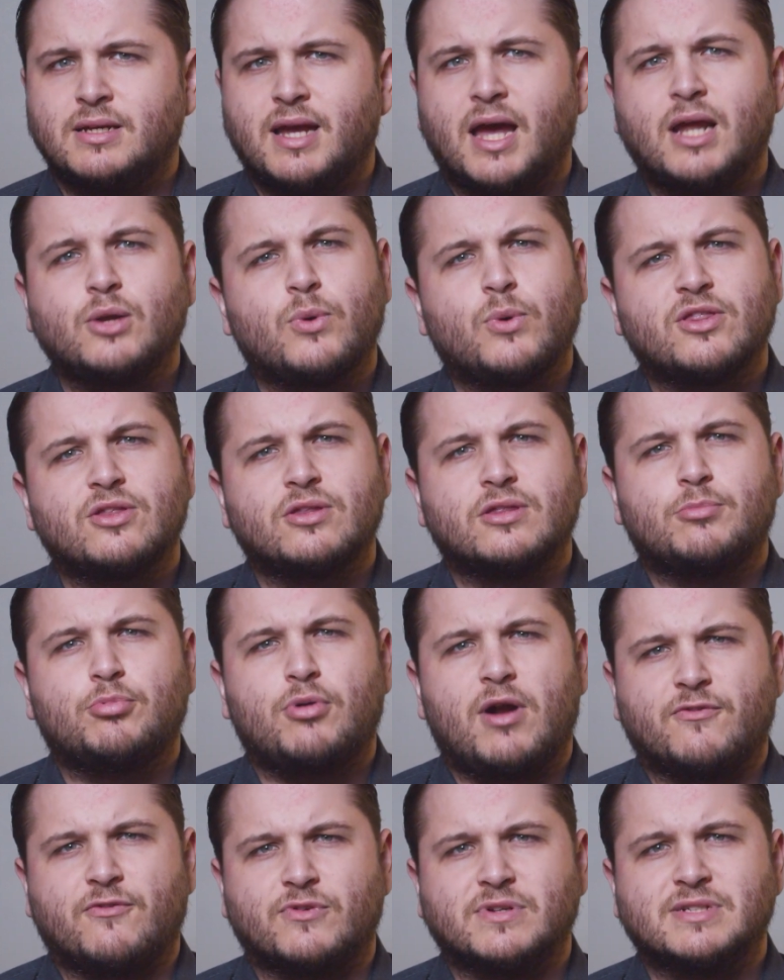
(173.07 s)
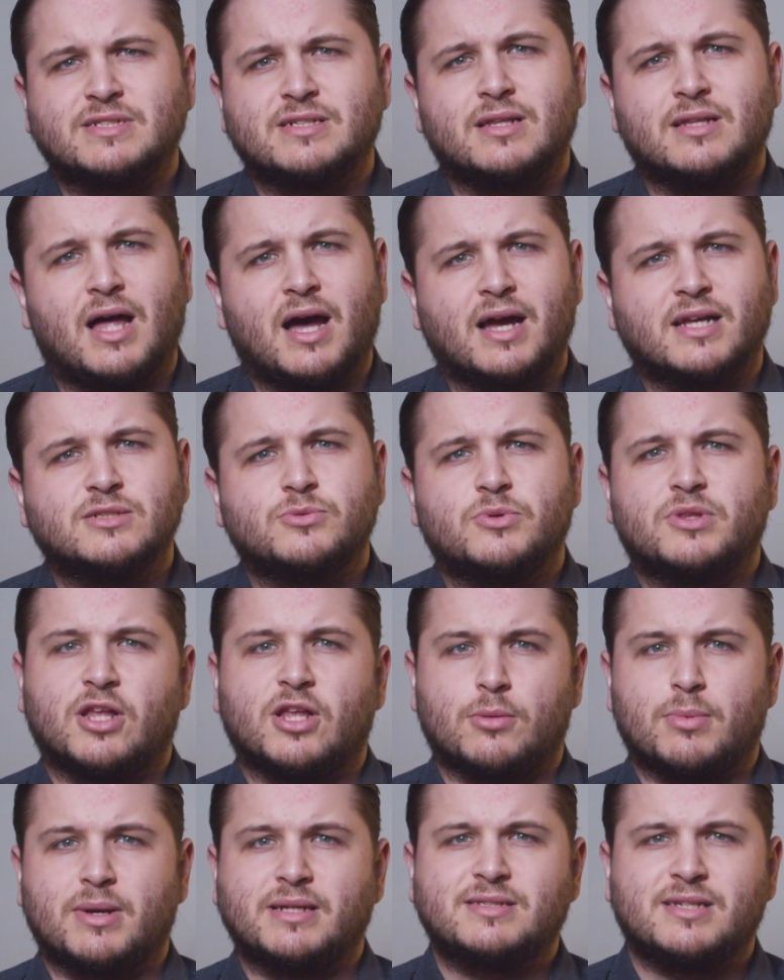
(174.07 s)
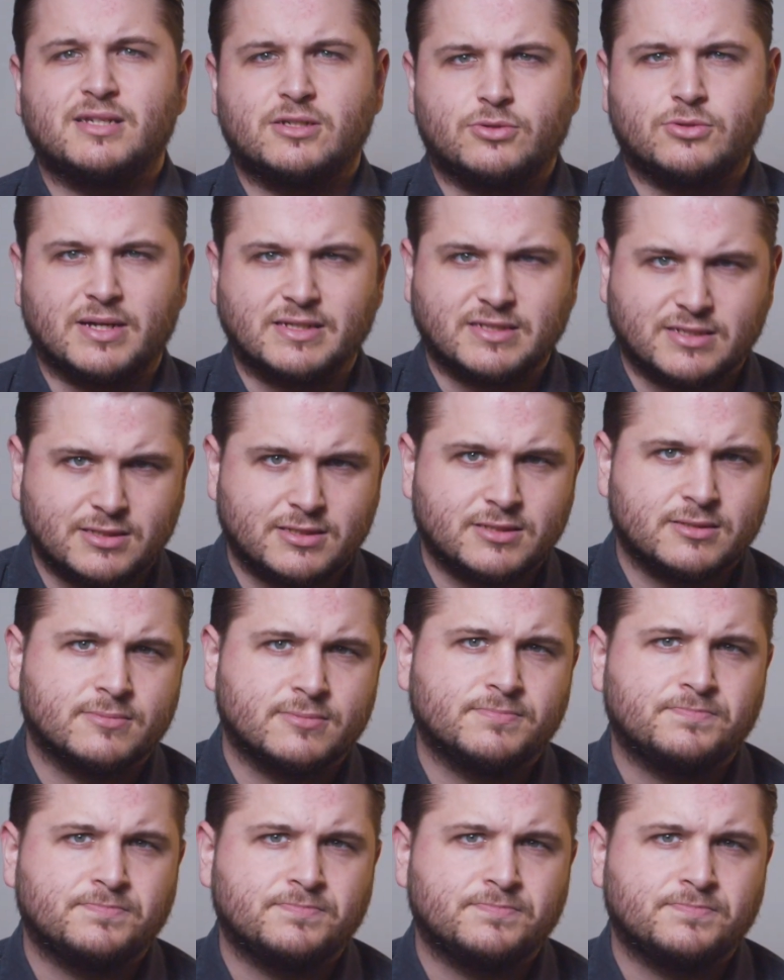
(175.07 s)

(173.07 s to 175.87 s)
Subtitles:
and whether the preference aligns with their best interests.